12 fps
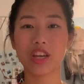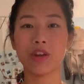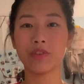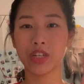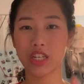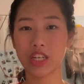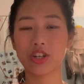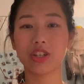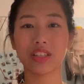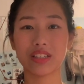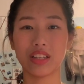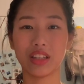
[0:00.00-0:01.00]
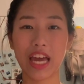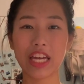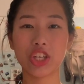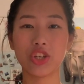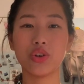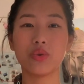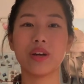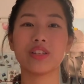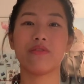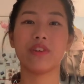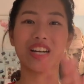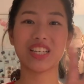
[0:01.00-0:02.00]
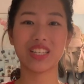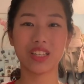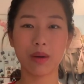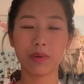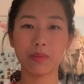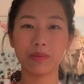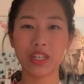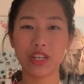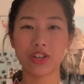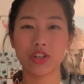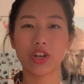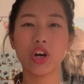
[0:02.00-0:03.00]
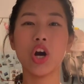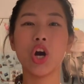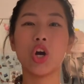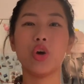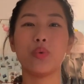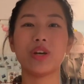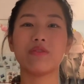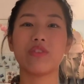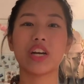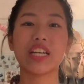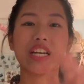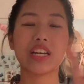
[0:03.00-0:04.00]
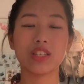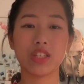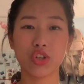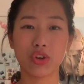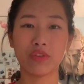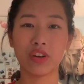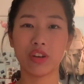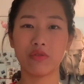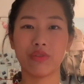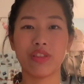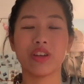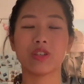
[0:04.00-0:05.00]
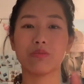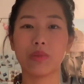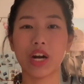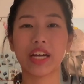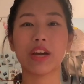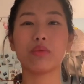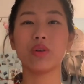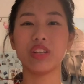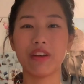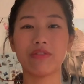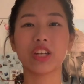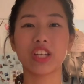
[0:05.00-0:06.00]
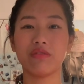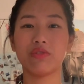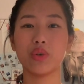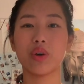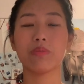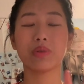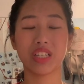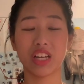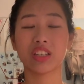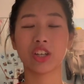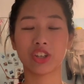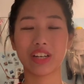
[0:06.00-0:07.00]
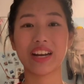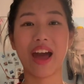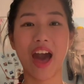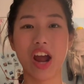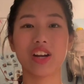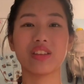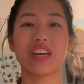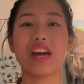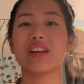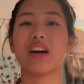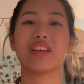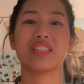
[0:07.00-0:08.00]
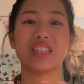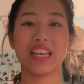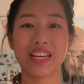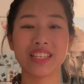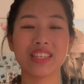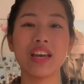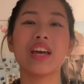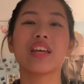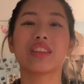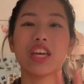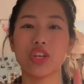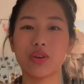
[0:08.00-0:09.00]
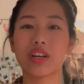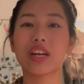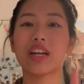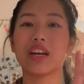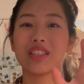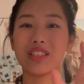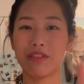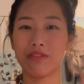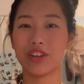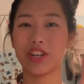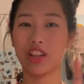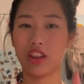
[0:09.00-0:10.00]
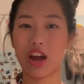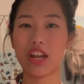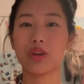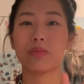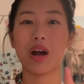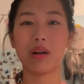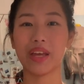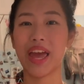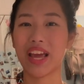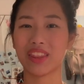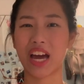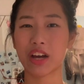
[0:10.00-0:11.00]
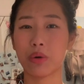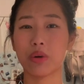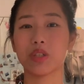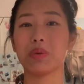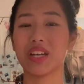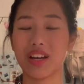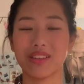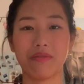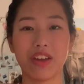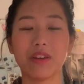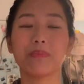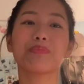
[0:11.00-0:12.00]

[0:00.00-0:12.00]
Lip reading: If your teacher doesn't like you or is a very stubborn teacher who is very conservative with his mark and will never give you a particular grade higher than a 6, then you're gonna suffer a lot and you'll probably hate that course because of it.